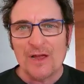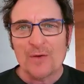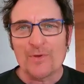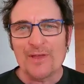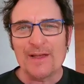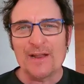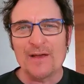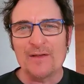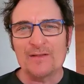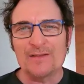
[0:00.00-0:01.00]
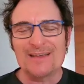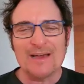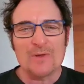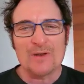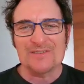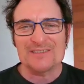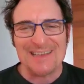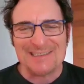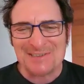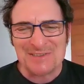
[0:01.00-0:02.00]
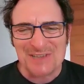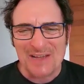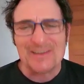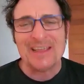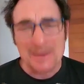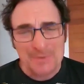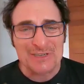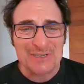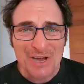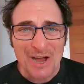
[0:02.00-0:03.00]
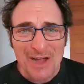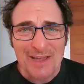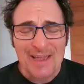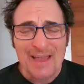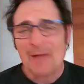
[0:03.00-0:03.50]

Or are they going to cut one of his testicles off to get him to talk?